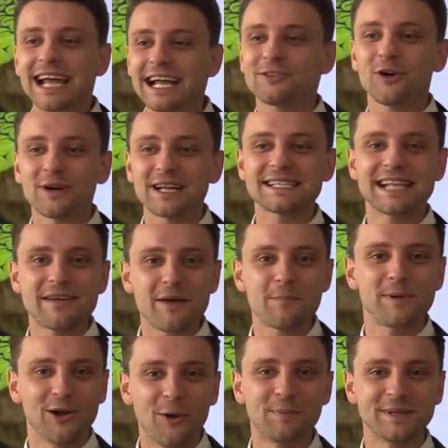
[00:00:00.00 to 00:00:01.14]
That door has
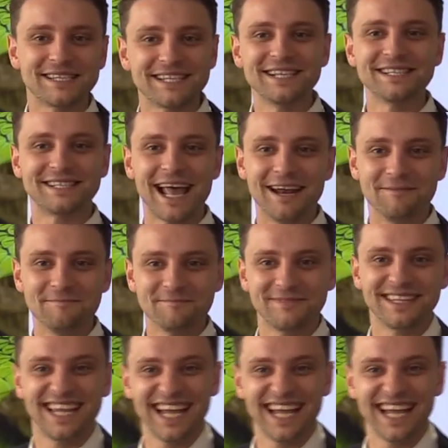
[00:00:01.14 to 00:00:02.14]
never been opened since then.